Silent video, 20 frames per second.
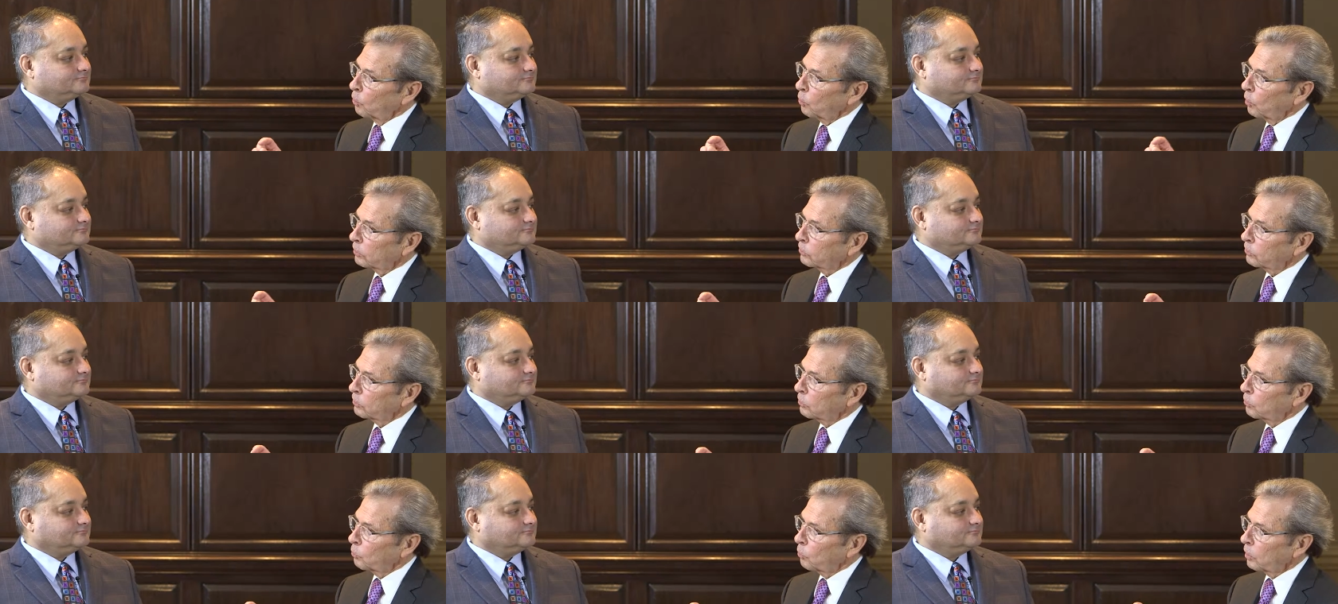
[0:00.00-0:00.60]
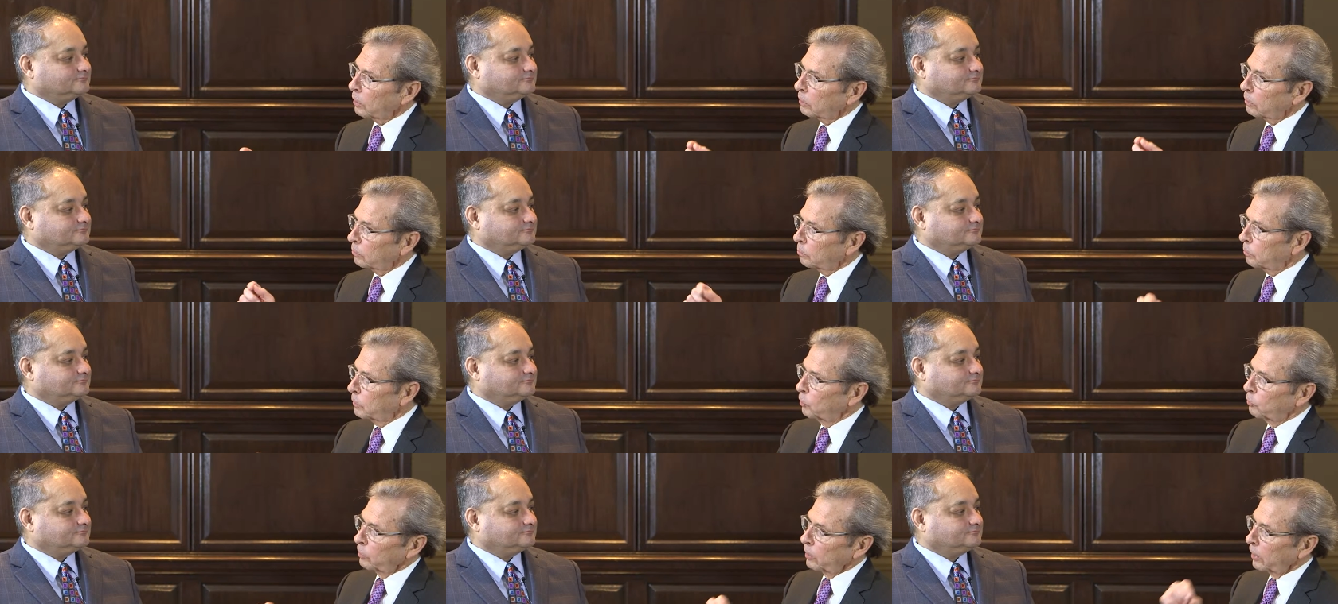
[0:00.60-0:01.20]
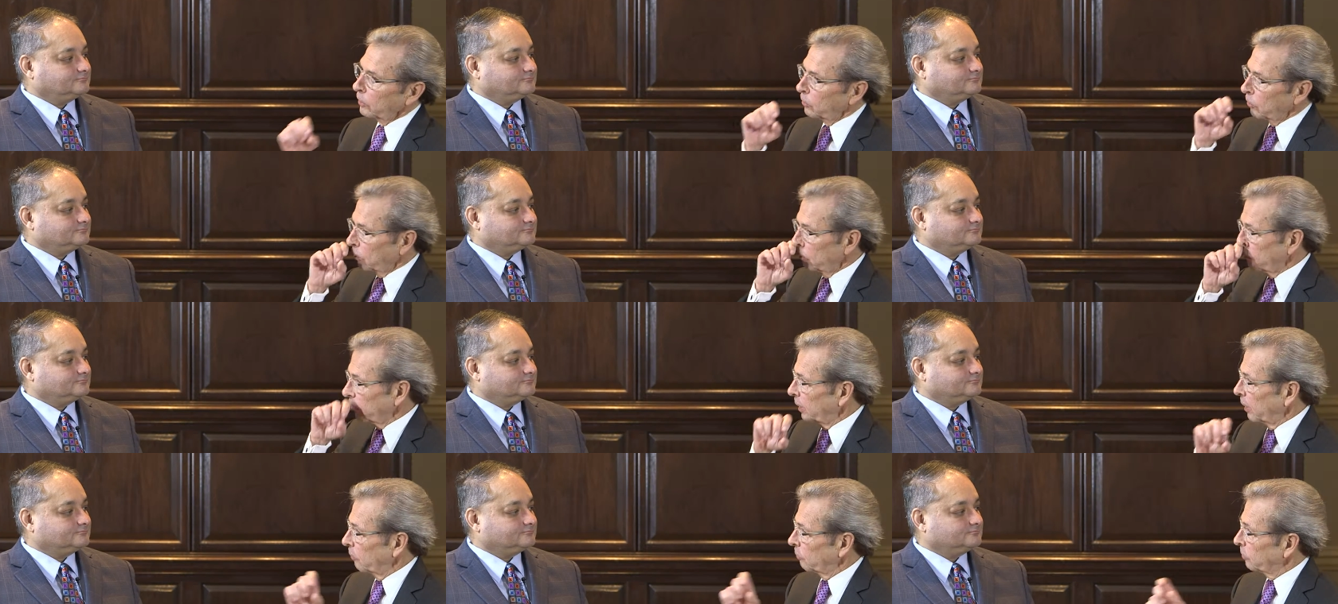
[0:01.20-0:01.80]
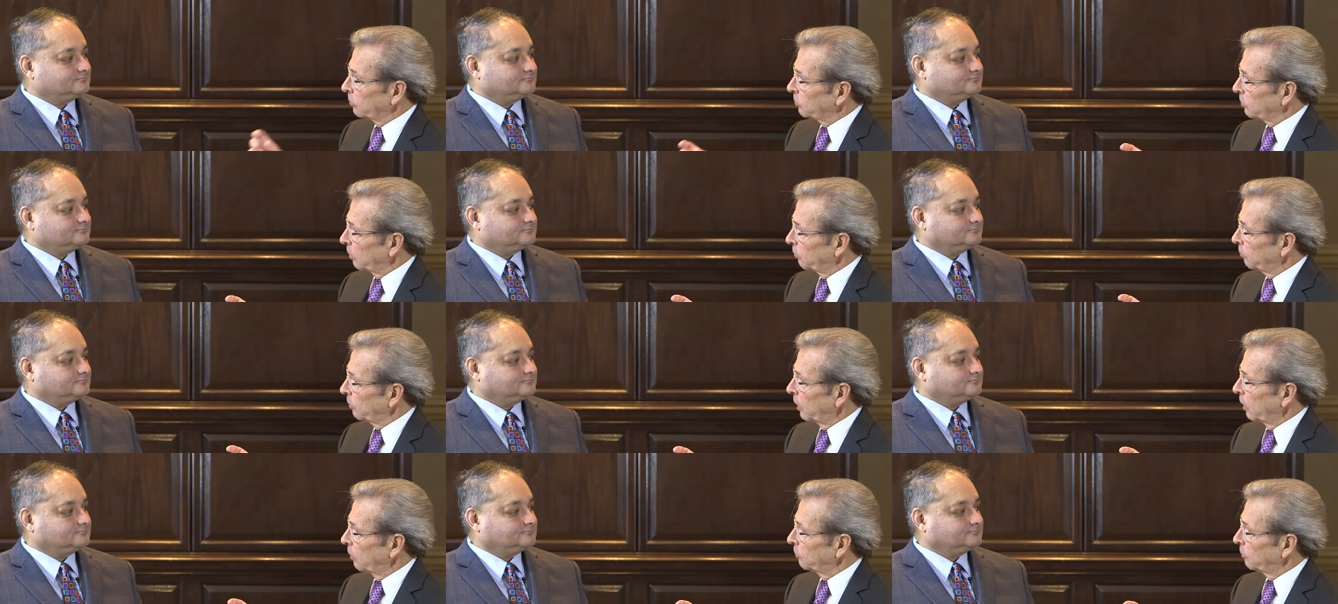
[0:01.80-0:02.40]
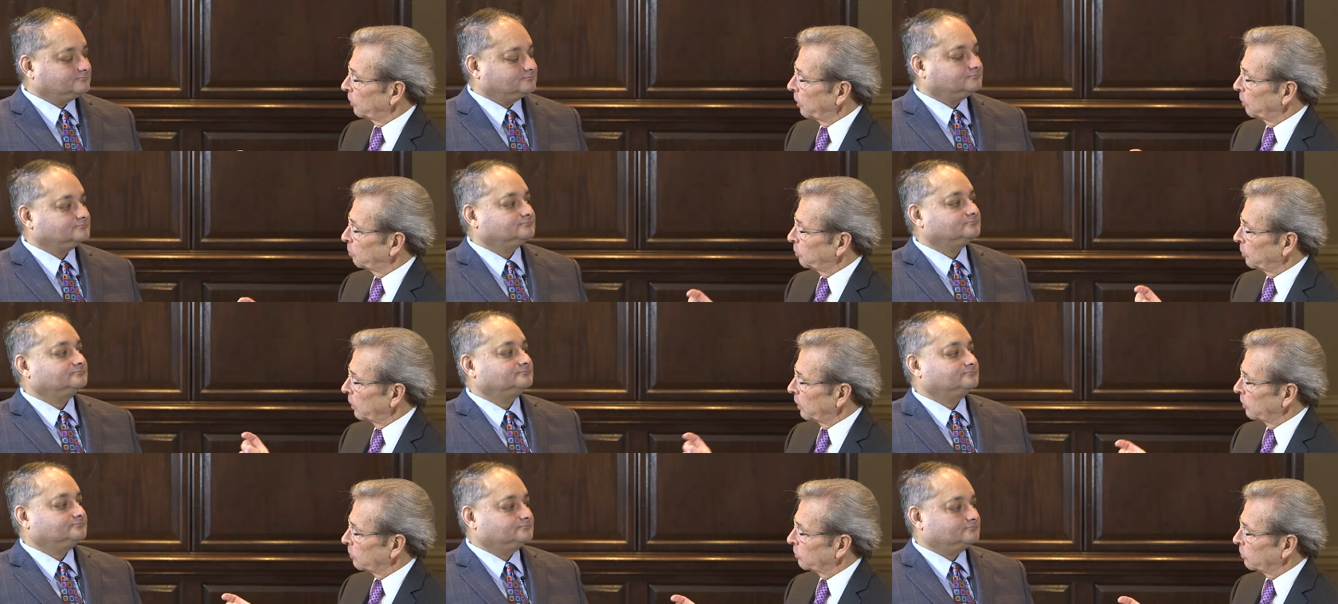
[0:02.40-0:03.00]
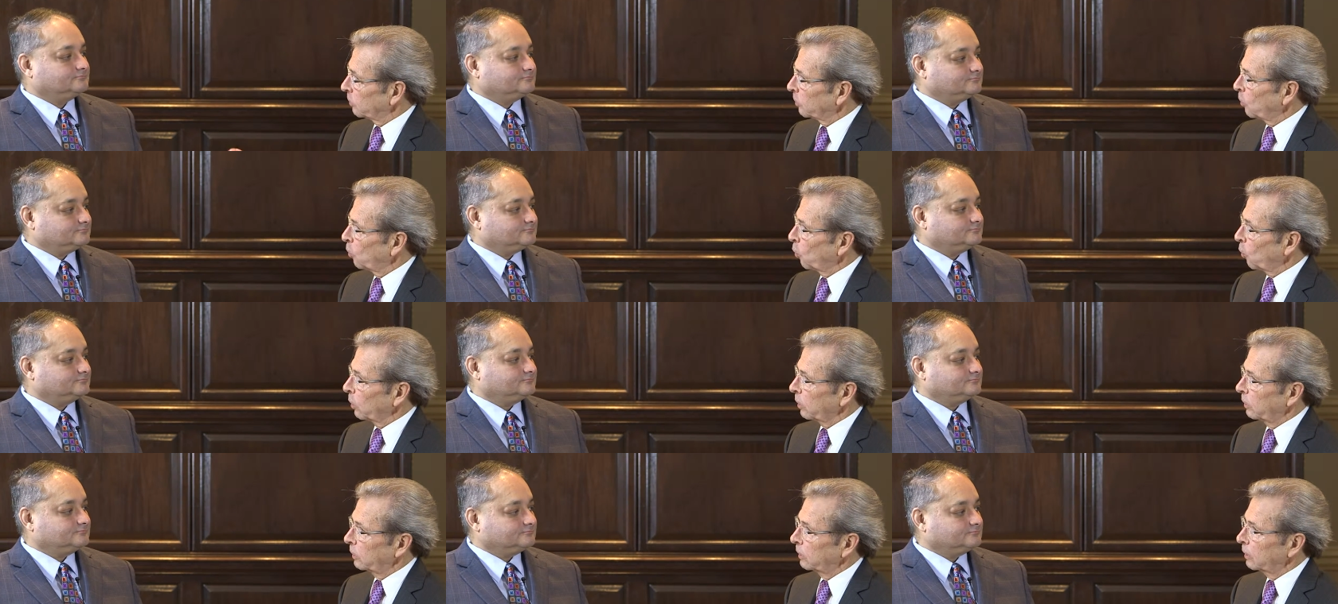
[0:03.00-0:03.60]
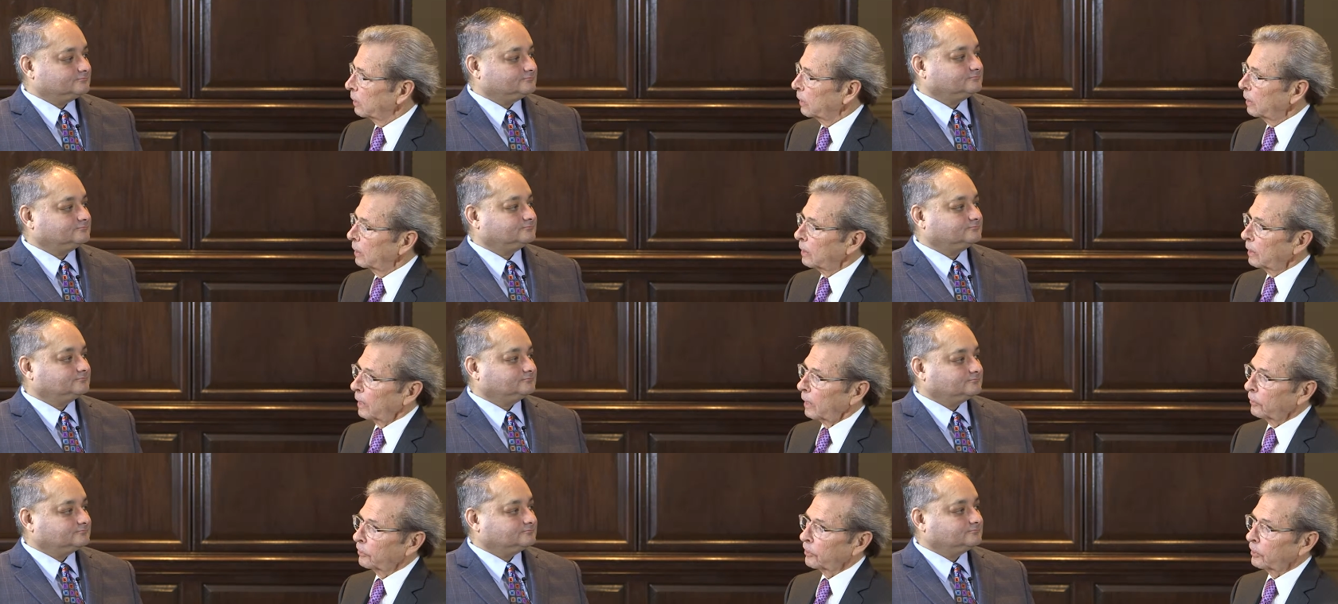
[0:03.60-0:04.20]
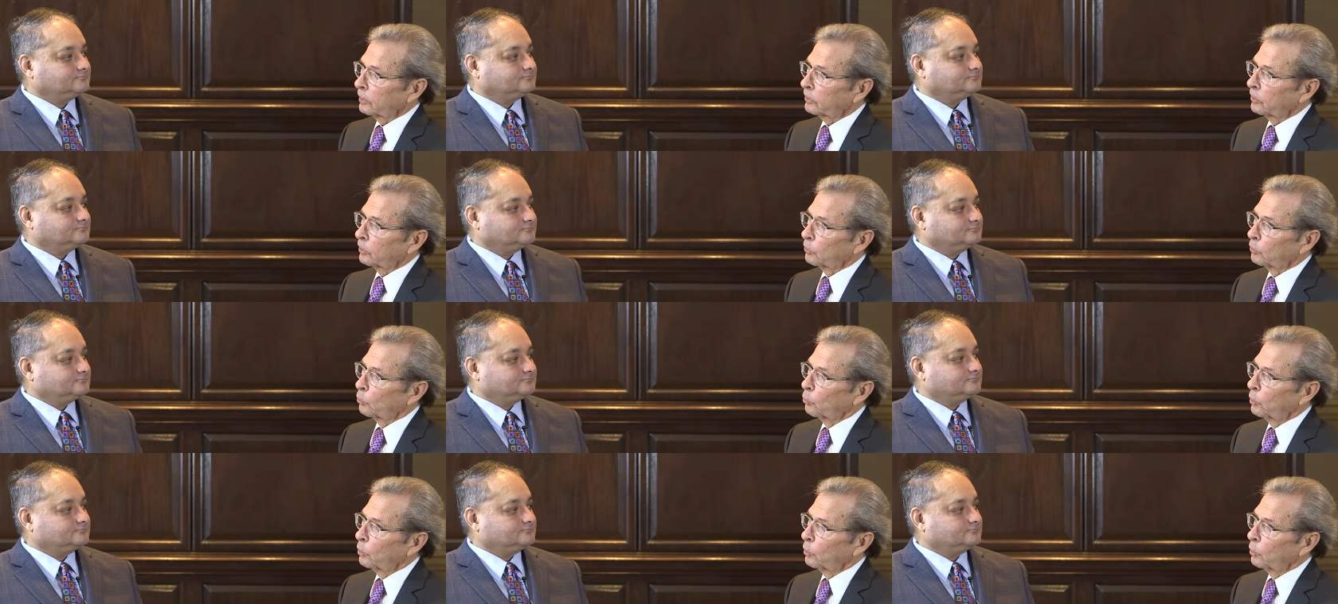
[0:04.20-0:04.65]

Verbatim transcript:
Speaker 1: What, what moving under the valve, the subvalvular apparatus, the chordae, I think that